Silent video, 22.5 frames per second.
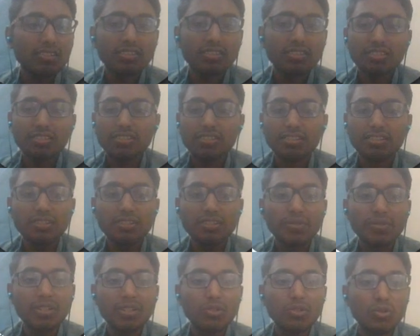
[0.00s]
This is a
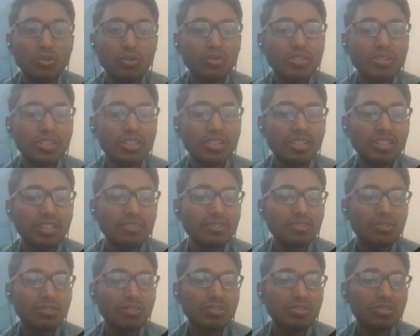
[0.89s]
very huge data
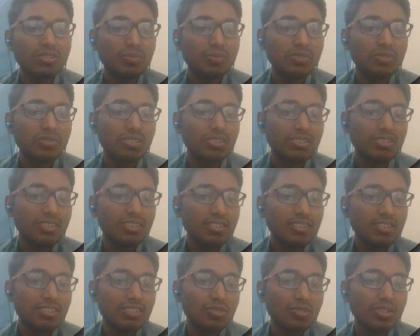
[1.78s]
because of
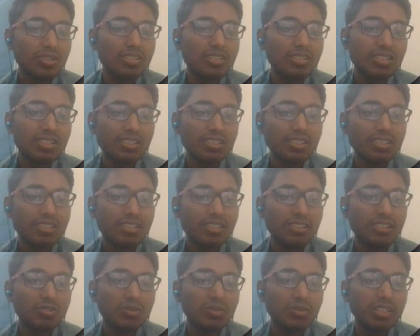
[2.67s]
you can see the
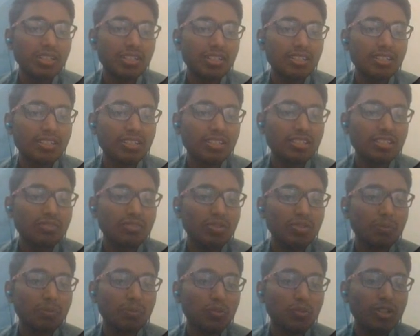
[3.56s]
size of the data set is
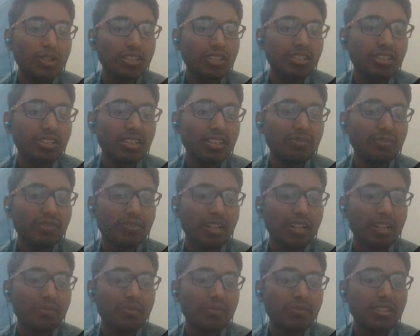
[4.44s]

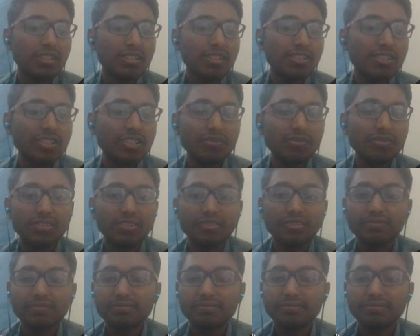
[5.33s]
1.35 GB.